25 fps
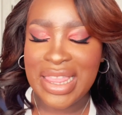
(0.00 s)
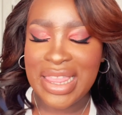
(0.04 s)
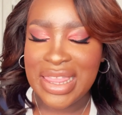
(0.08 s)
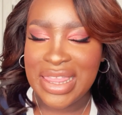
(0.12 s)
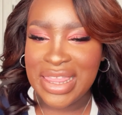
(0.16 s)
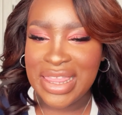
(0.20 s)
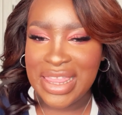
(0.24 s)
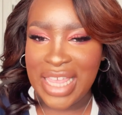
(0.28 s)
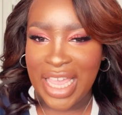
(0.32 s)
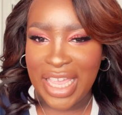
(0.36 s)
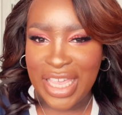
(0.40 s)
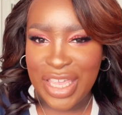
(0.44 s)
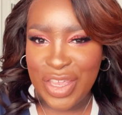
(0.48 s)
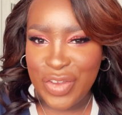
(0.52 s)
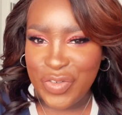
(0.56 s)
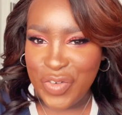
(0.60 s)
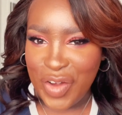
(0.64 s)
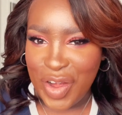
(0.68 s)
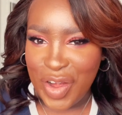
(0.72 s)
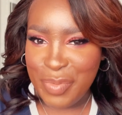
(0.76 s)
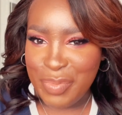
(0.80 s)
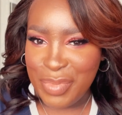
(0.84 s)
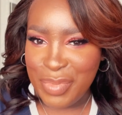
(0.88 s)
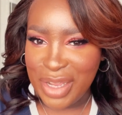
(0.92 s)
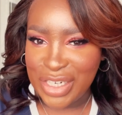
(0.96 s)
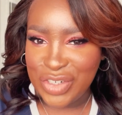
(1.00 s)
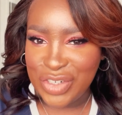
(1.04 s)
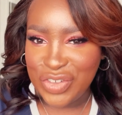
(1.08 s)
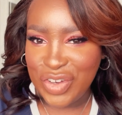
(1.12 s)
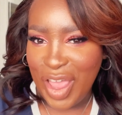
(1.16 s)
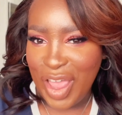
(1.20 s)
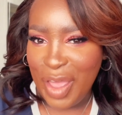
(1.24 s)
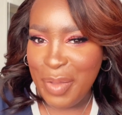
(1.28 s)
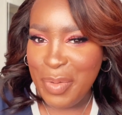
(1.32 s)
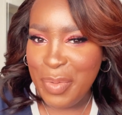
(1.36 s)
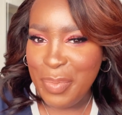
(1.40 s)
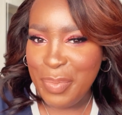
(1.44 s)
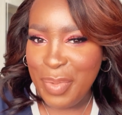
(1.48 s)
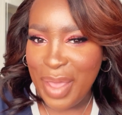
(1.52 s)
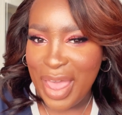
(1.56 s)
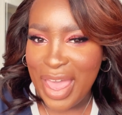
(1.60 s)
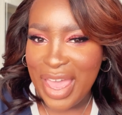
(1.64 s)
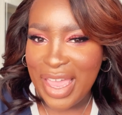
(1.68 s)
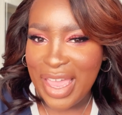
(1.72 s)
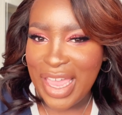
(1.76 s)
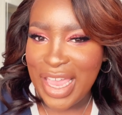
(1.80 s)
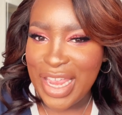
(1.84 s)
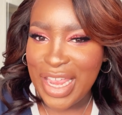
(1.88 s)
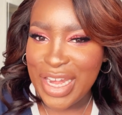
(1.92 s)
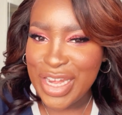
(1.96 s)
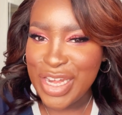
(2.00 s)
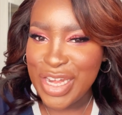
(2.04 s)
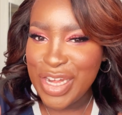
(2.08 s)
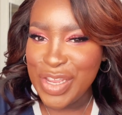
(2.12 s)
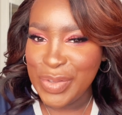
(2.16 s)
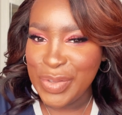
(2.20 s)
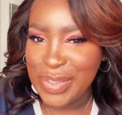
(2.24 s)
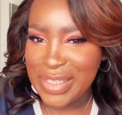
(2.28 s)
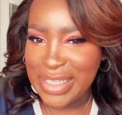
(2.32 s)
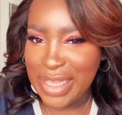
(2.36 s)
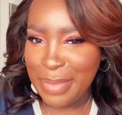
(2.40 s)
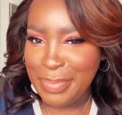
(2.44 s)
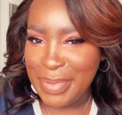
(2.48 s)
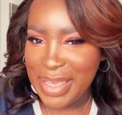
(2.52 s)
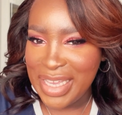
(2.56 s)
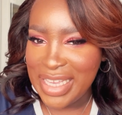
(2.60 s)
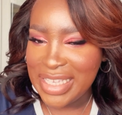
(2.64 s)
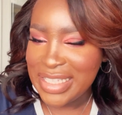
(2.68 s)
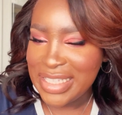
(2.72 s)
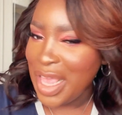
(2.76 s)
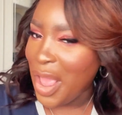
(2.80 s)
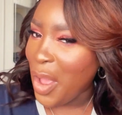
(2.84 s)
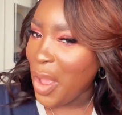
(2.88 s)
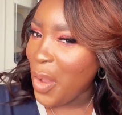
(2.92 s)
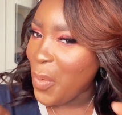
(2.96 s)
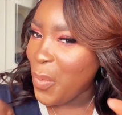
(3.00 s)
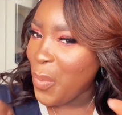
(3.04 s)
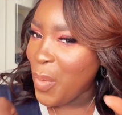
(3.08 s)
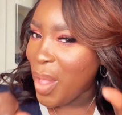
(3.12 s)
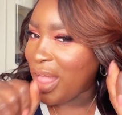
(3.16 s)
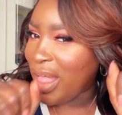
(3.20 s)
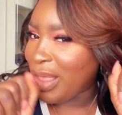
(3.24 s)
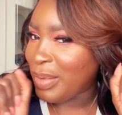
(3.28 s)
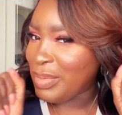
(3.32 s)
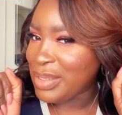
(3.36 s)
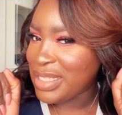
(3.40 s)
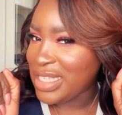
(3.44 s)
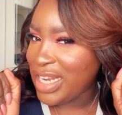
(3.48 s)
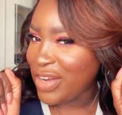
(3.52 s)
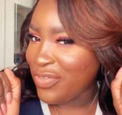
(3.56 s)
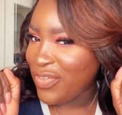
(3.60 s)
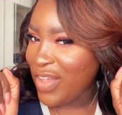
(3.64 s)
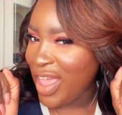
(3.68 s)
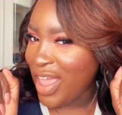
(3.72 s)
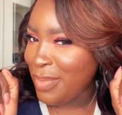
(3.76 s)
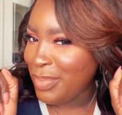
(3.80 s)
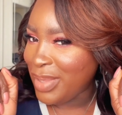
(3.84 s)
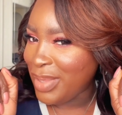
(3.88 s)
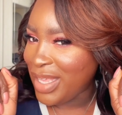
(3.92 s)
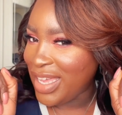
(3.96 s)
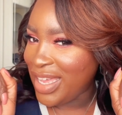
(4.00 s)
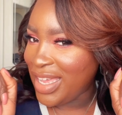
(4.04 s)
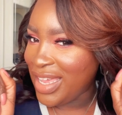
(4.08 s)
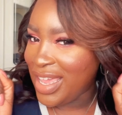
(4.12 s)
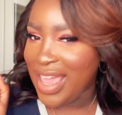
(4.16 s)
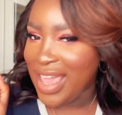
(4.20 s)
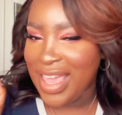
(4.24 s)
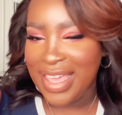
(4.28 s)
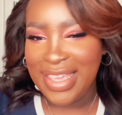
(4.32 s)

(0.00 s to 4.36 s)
thank you very much for coming back. And new subbies, welcome to the family.